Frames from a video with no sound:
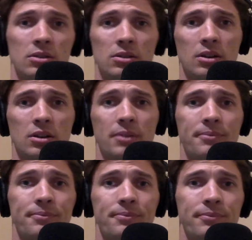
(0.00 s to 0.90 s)

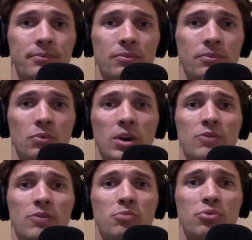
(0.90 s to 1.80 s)
um,
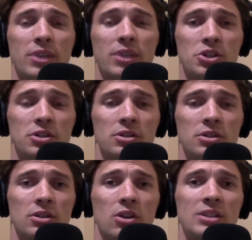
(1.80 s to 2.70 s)
whatever, pressure,
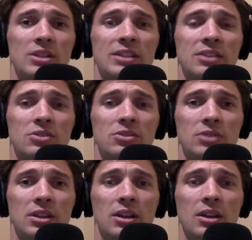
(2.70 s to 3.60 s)
our
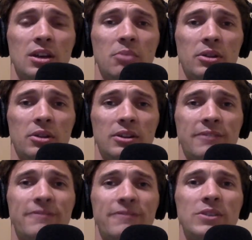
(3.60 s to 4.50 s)
sensory ability to
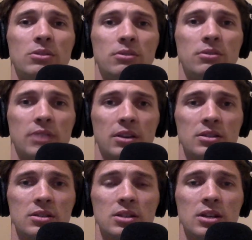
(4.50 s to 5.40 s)
feel
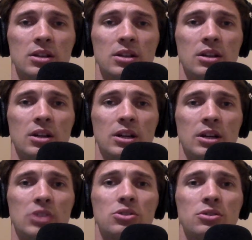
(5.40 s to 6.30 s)
things,
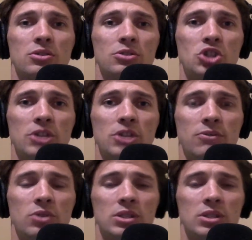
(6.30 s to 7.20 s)
internal G
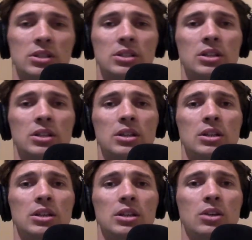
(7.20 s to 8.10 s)
forces.
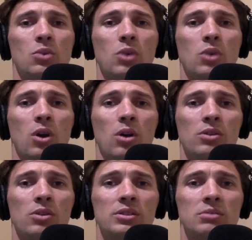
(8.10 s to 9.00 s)
We all
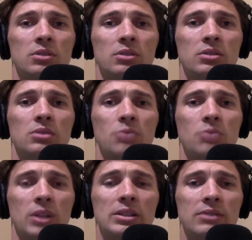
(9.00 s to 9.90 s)
are experiencing
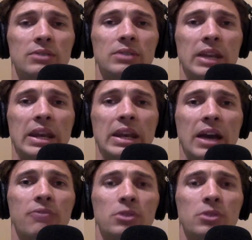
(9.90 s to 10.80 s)
relatively
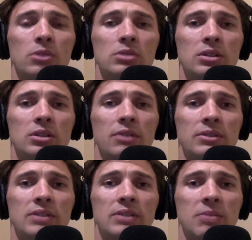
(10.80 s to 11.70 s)
enough, close enough,
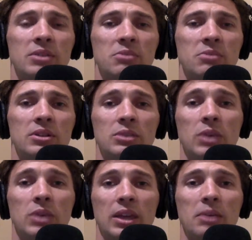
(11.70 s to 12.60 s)
the same experience that we
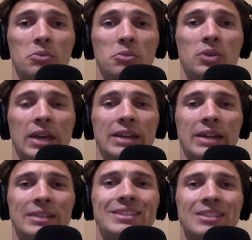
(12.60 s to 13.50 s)
can communicate
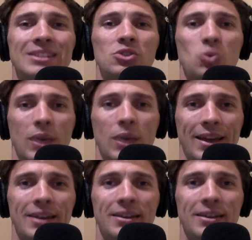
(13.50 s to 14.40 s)
it in such a
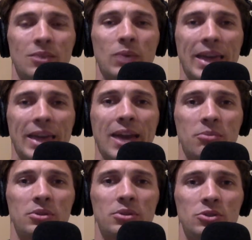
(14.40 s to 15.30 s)
way that we can
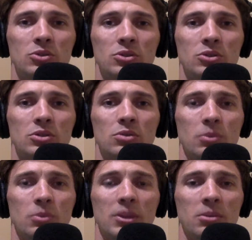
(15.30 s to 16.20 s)
produce
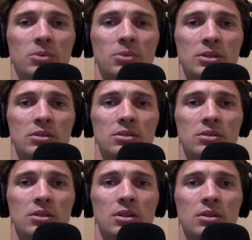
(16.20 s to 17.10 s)
repeatable
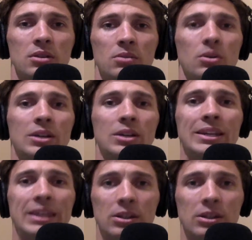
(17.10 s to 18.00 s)
results. We all can
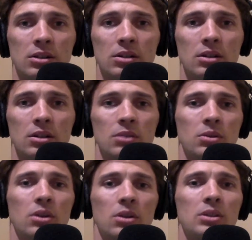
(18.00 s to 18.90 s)
hear,
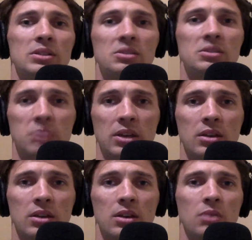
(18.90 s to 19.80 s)
we all can
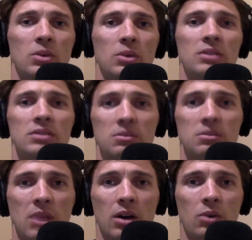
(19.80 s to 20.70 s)
speak, we can
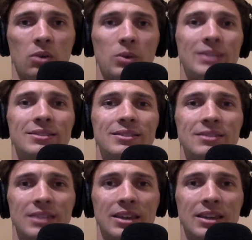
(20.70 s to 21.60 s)
smell, we can
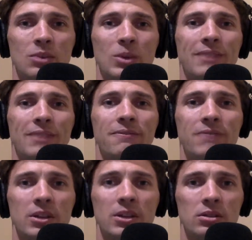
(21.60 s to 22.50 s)
see, we can
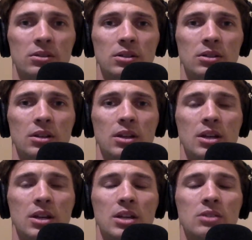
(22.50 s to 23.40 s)
feel.
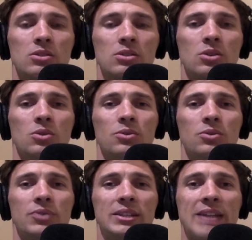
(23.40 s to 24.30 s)
And so
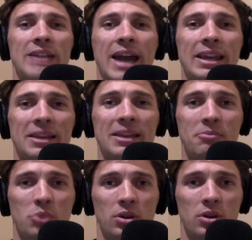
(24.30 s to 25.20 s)
the data
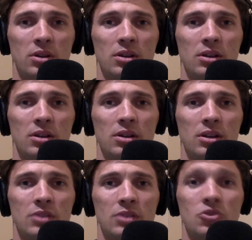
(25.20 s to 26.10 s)
input
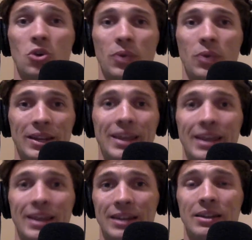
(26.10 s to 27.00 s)
is going
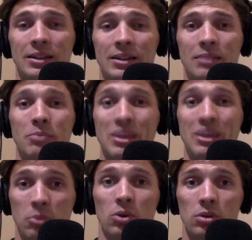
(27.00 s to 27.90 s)
in
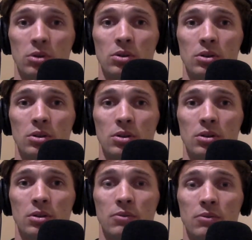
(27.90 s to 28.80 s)
people,
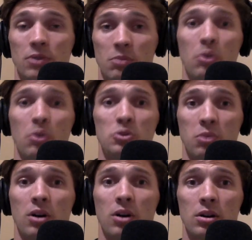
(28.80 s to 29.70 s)
for the most
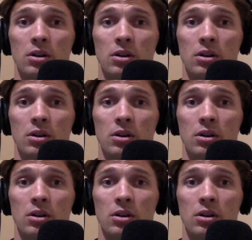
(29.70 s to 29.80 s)
part,